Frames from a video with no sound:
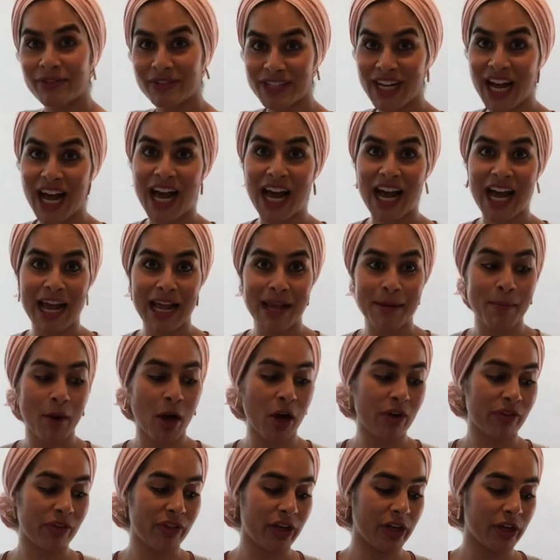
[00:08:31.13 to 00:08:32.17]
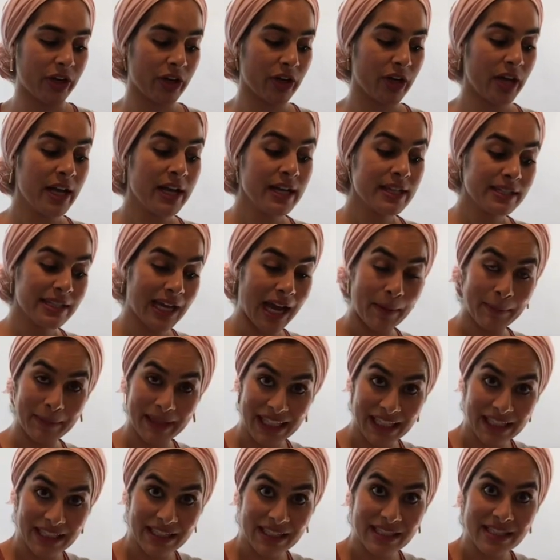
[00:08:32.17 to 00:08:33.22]
of time on their
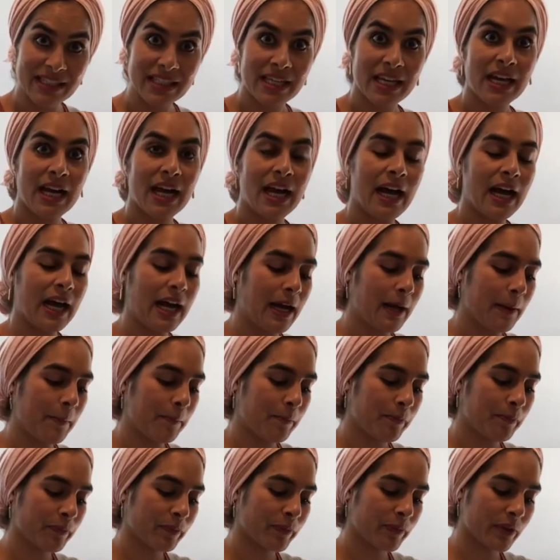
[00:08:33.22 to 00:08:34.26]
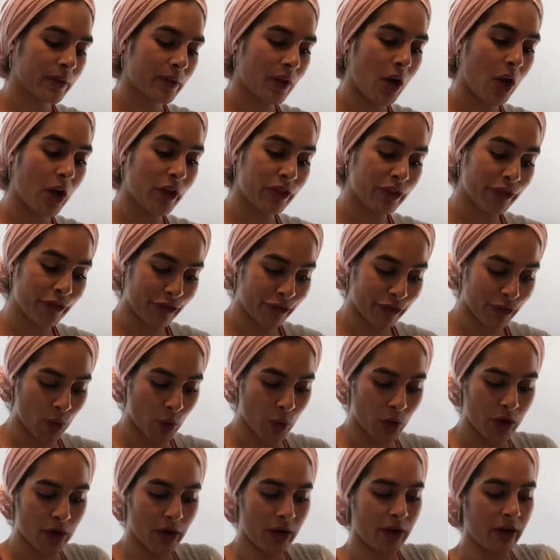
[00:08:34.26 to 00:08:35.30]
tummies, on the
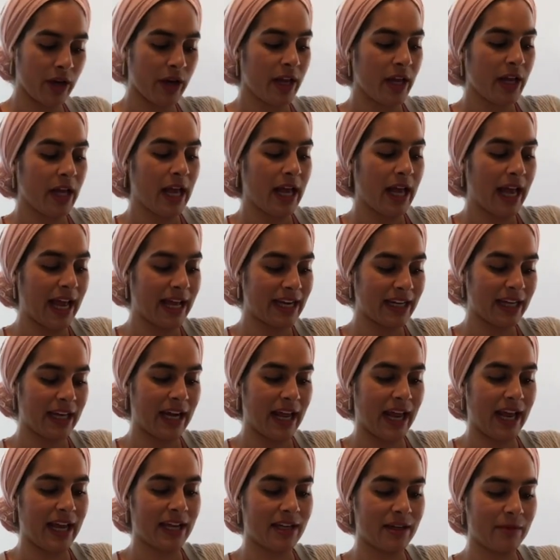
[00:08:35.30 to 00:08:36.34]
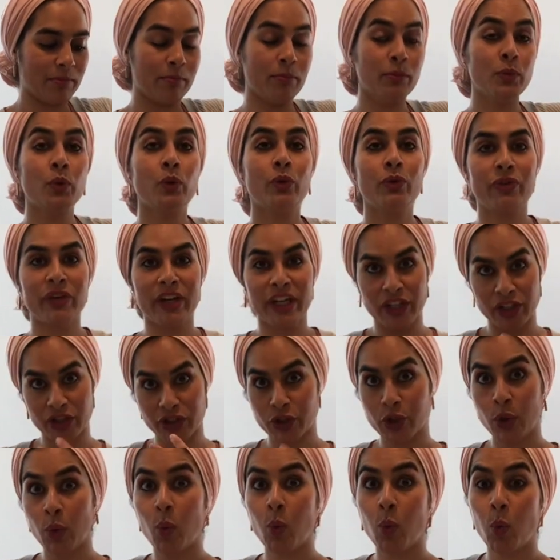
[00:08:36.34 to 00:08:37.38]
floor, and moving
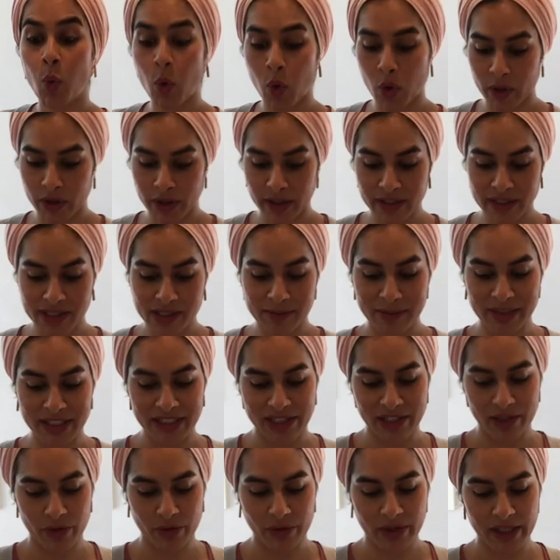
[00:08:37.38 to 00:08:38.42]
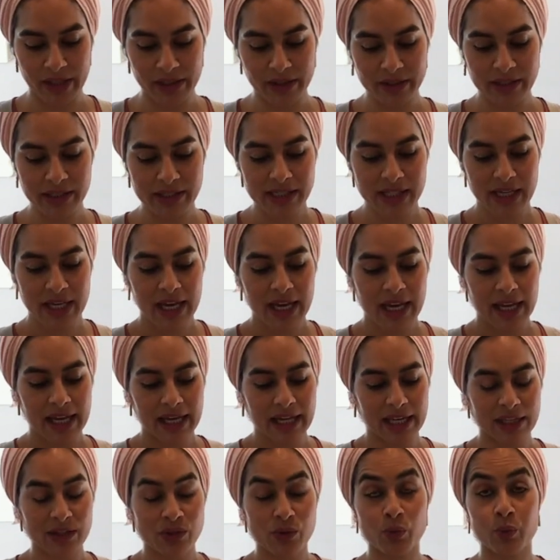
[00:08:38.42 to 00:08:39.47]
towards materials
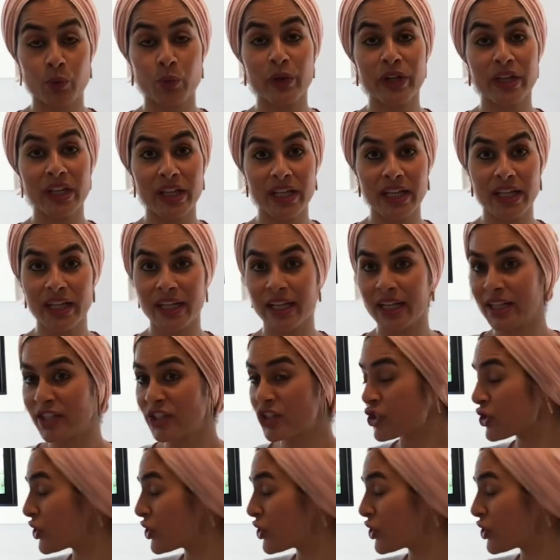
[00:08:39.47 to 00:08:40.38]
is really, it's